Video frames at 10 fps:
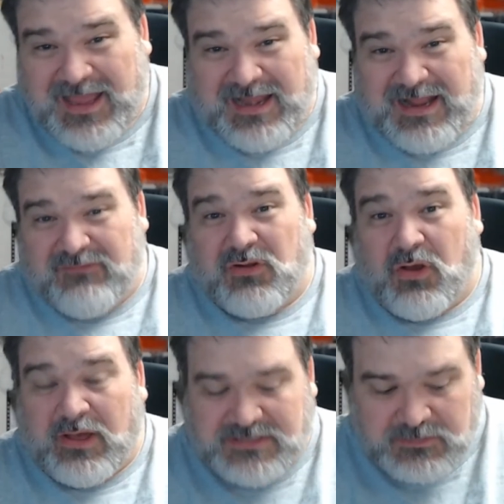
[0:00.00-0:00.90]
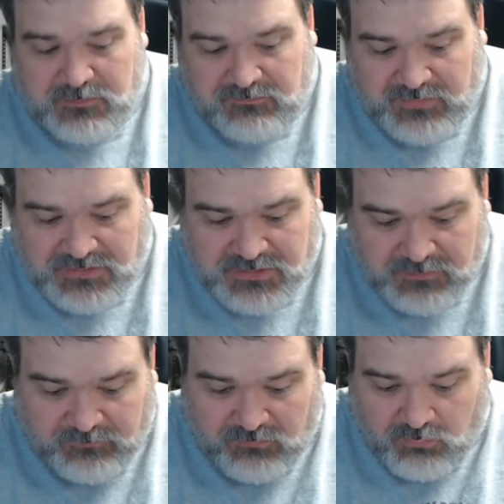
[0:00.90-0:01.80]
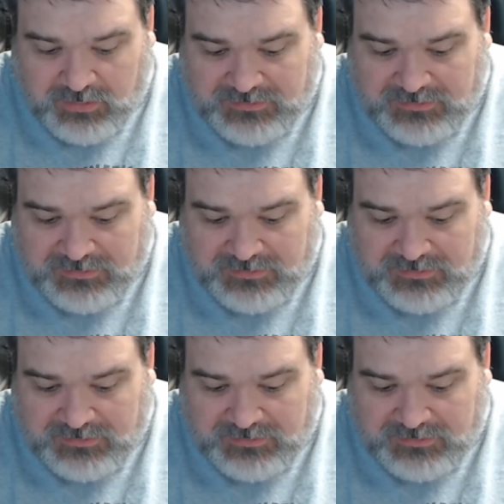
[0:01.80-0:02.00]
and have an awesome adventure before